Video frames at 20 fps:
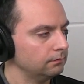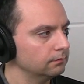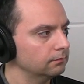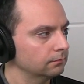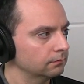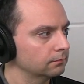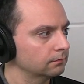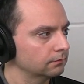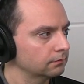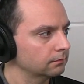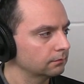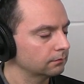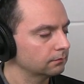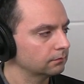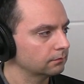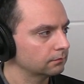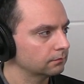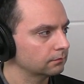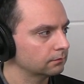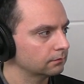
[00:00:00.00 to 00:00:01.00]

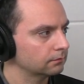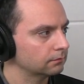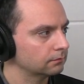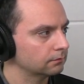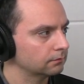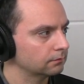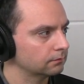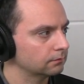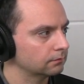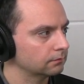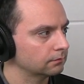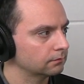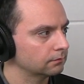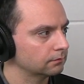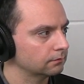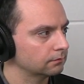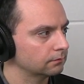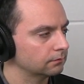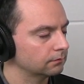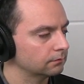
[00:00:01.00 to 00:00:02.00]

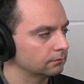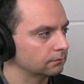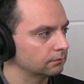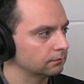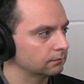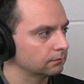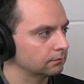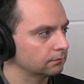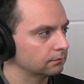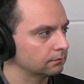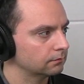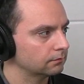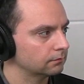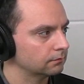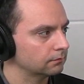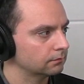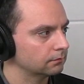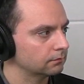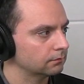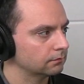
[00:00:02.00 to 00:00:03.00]

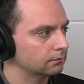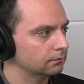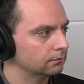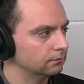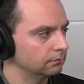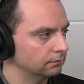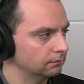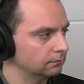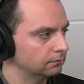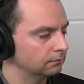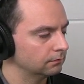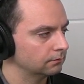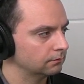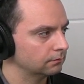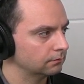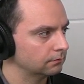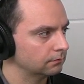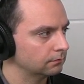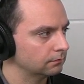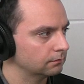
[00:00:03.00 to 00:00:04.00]

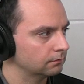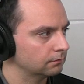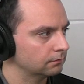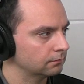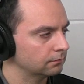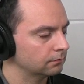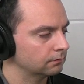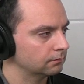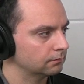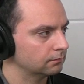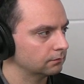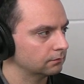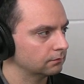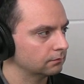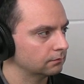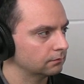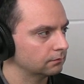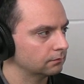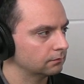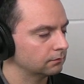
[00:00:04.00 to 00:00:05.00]

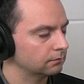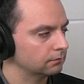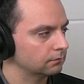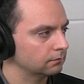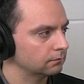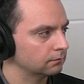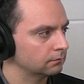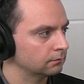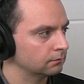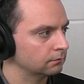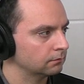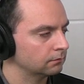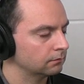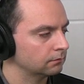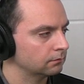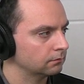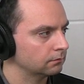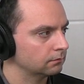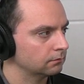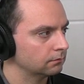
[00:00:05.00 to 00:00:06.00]

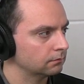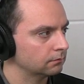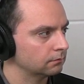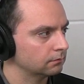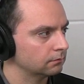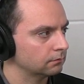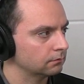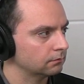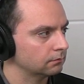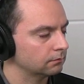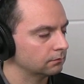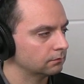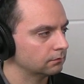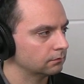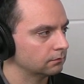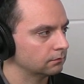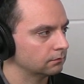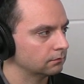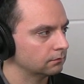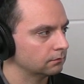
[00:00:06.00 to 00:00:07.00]

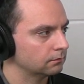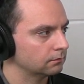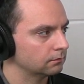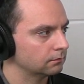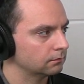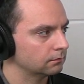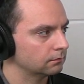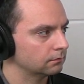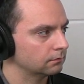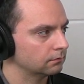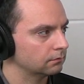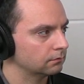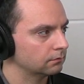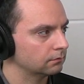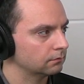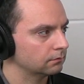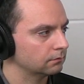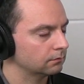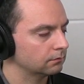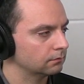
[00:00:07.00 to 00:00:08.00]
The person shown says nothing.